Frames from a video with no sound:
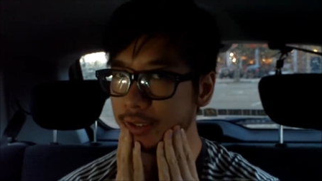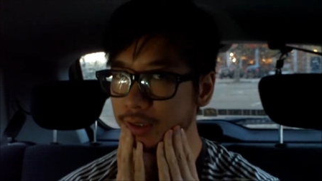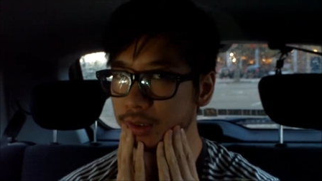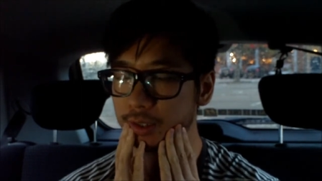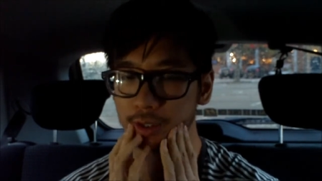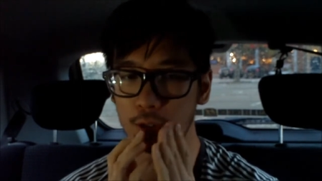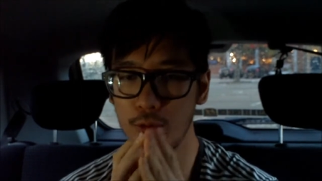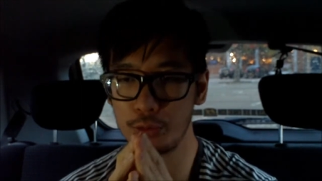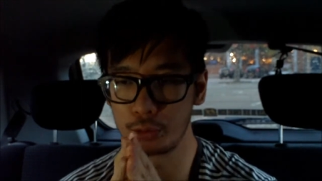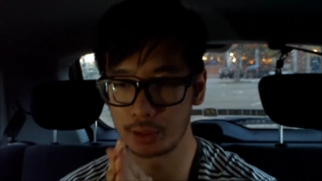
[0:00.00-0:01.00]
is, like the
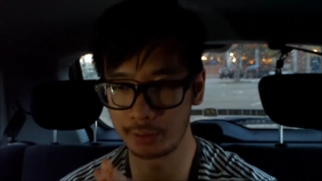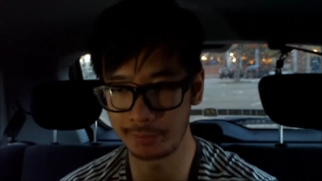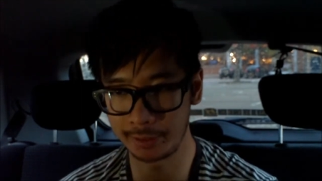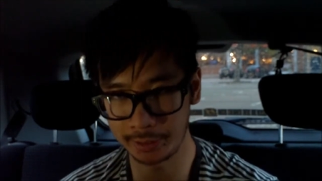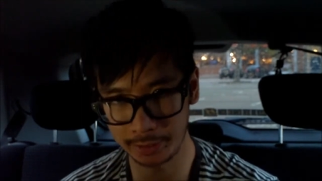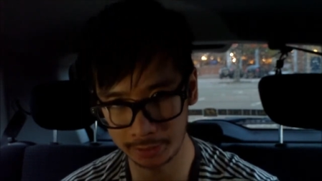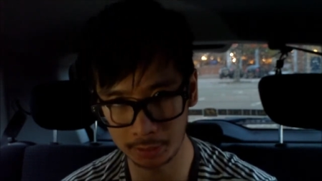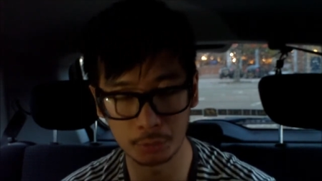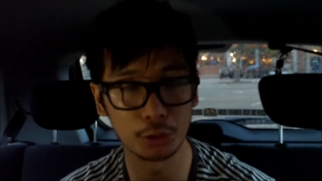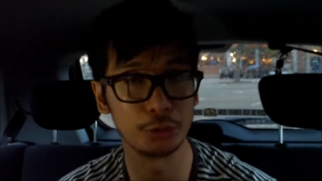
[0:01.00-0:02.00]
overall kind of
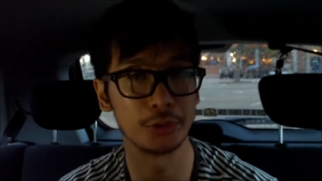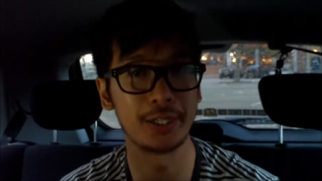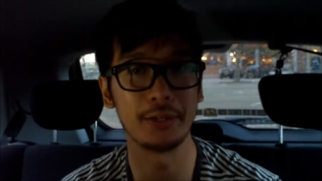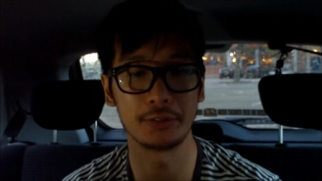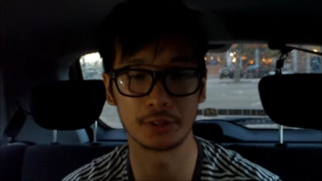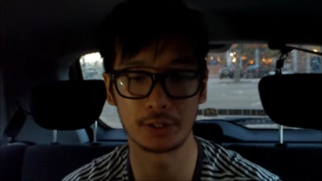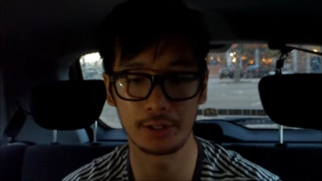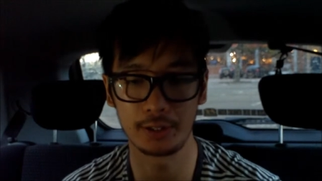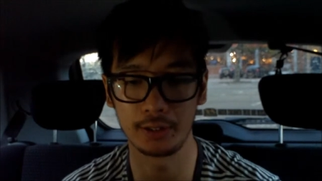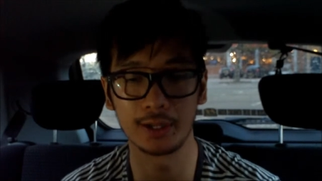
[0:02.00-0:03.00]
energetic emotional state of
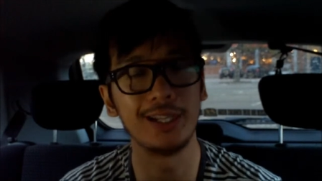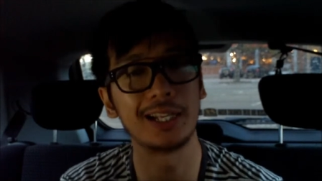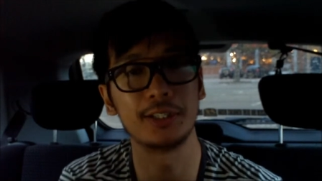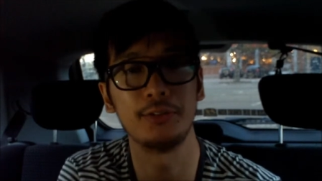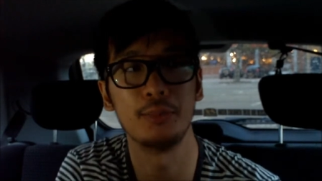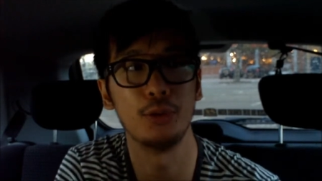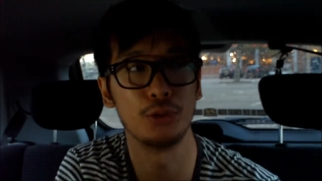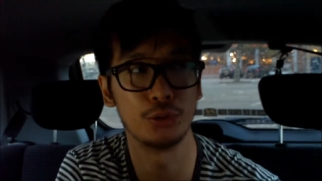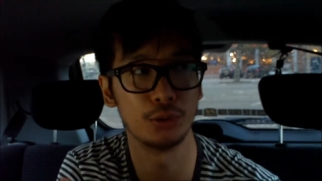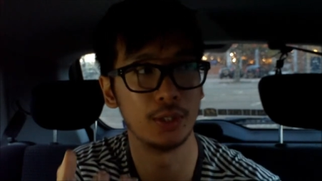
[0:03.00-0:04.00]
society, the collective
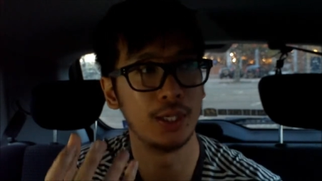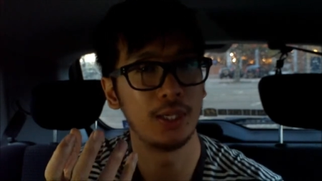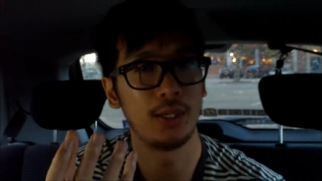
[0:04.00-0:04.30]
emotional